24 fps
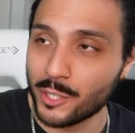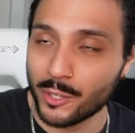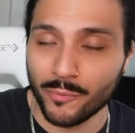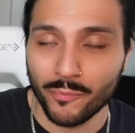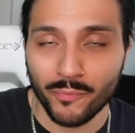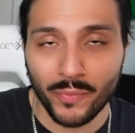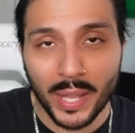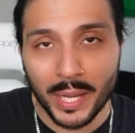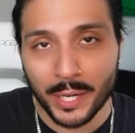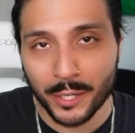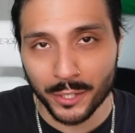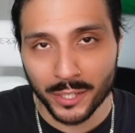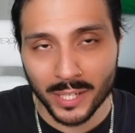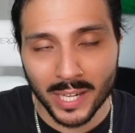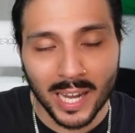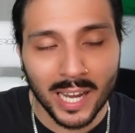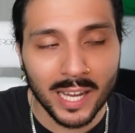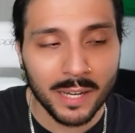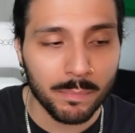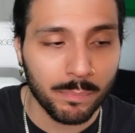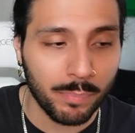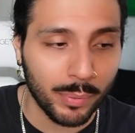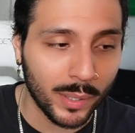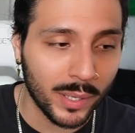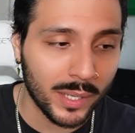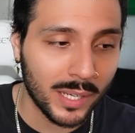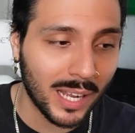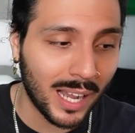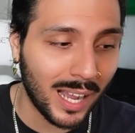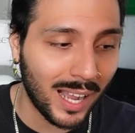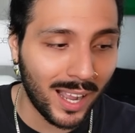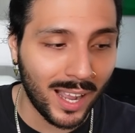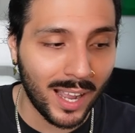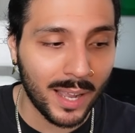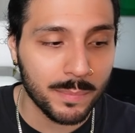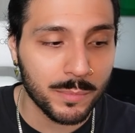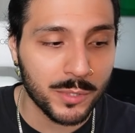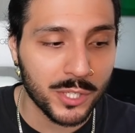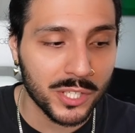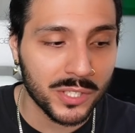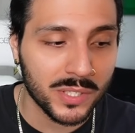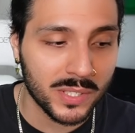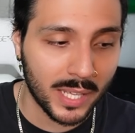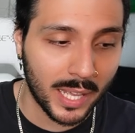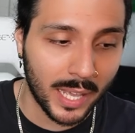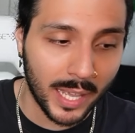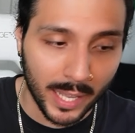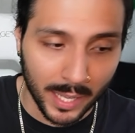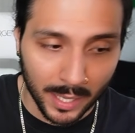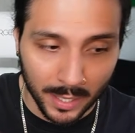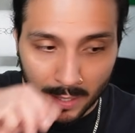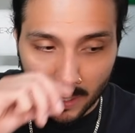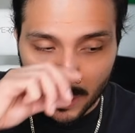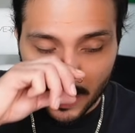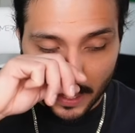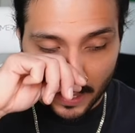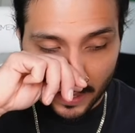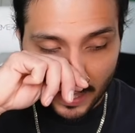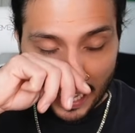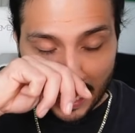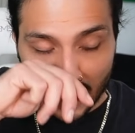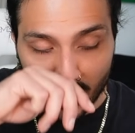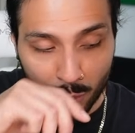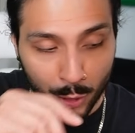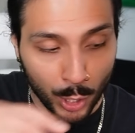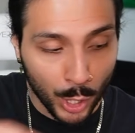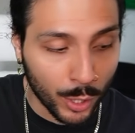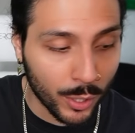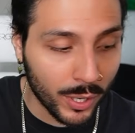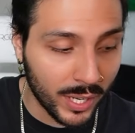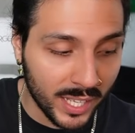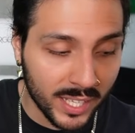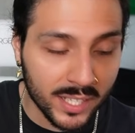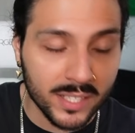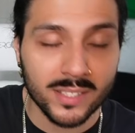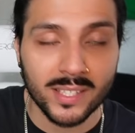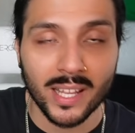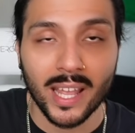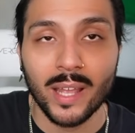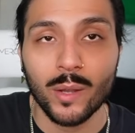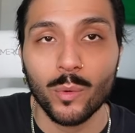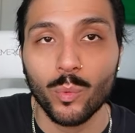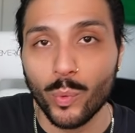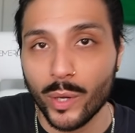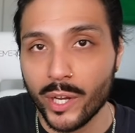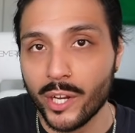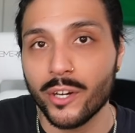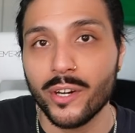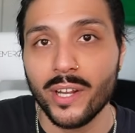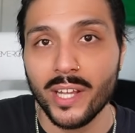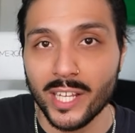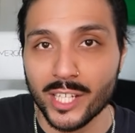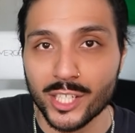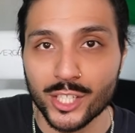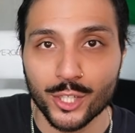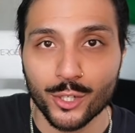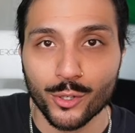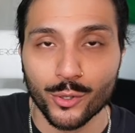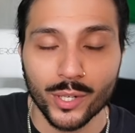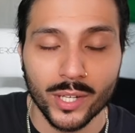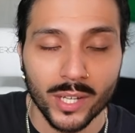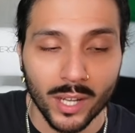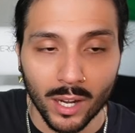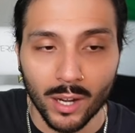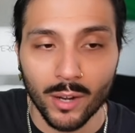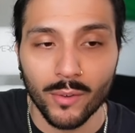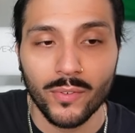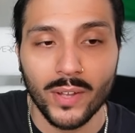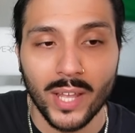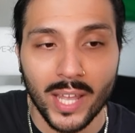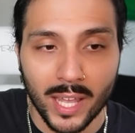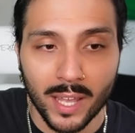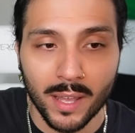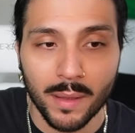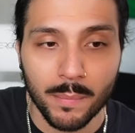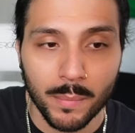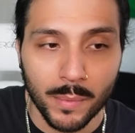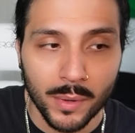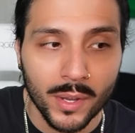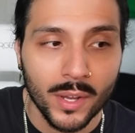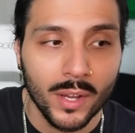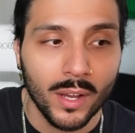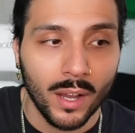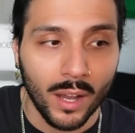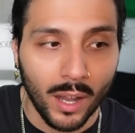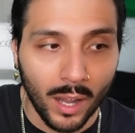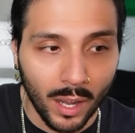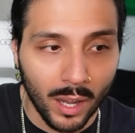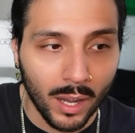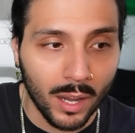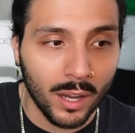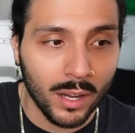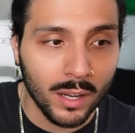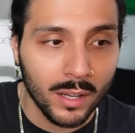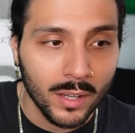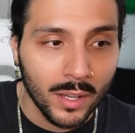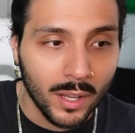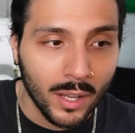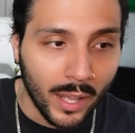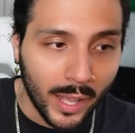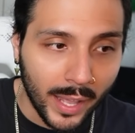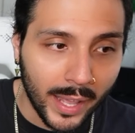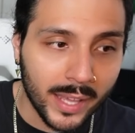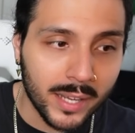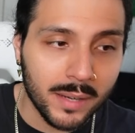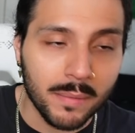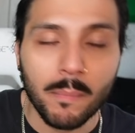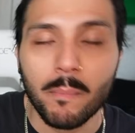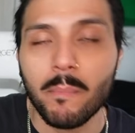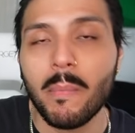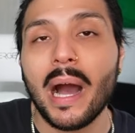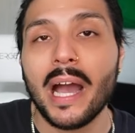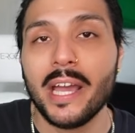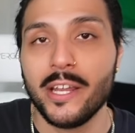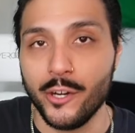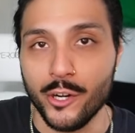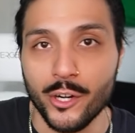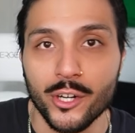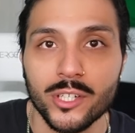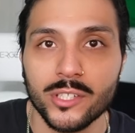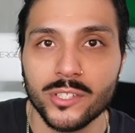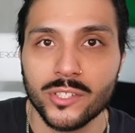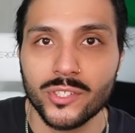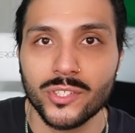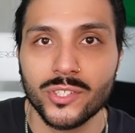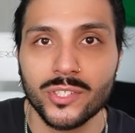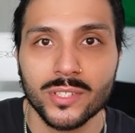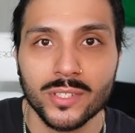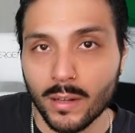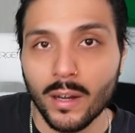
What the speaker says: are fake or not, but I'm just saying that there is a weird history of him and minors.